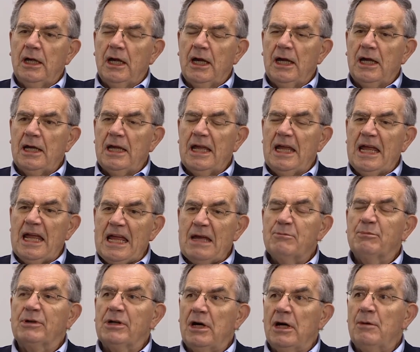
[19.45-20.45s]
Uh,
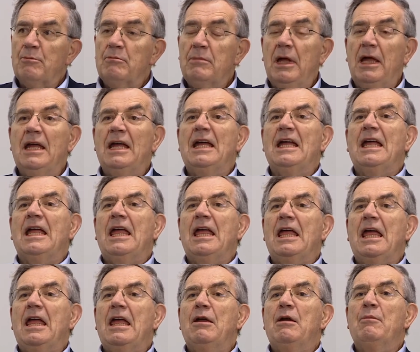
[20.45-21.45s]
Abraham
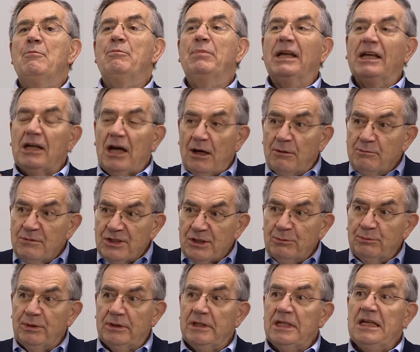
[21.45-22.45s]
becomes
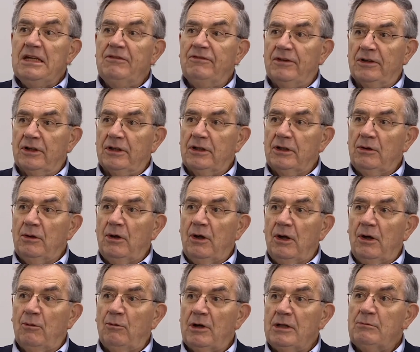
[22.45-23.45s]
a believer,
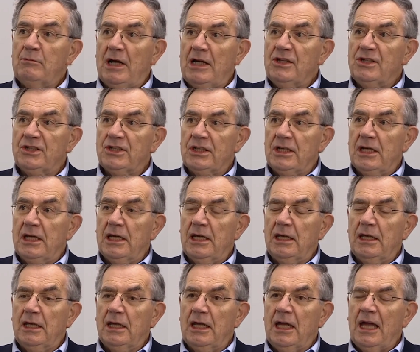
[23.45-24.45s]
one might say,
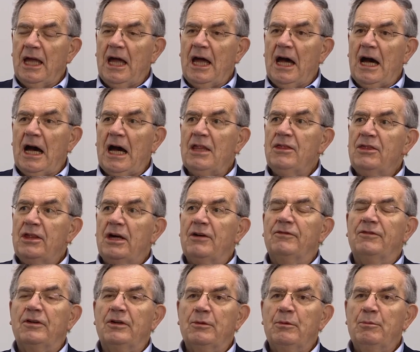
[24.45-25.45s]
and
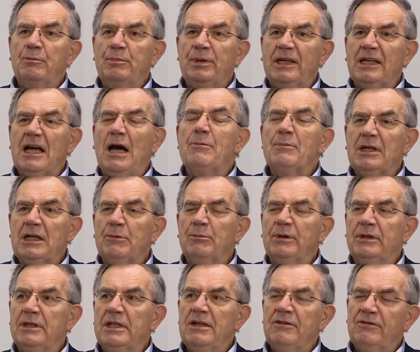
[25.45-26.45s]
therefore becoming a
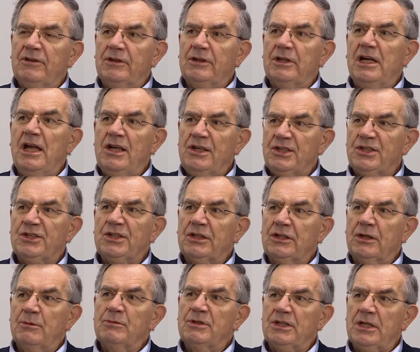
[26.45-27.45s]
believer is
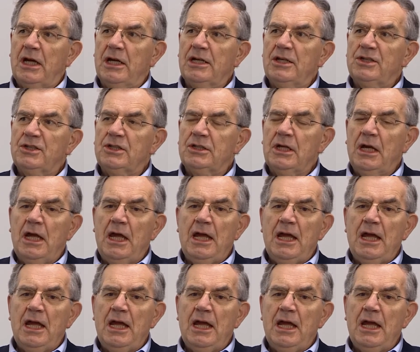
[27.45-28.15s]
circumcised.